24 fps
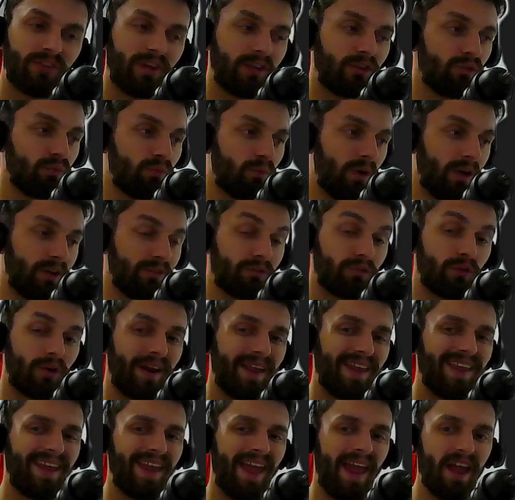that you want for
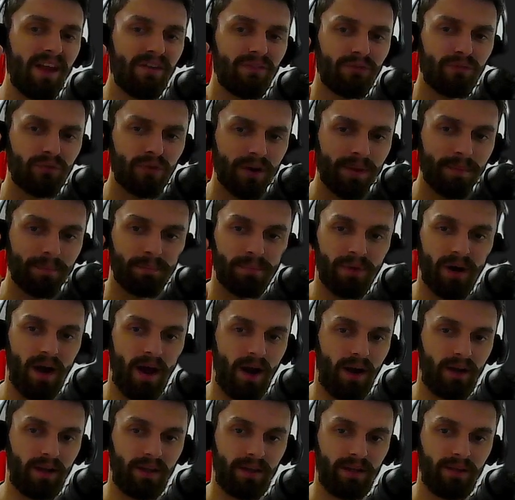
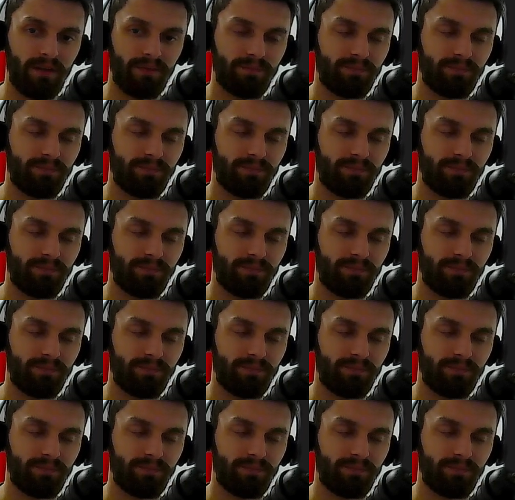everybody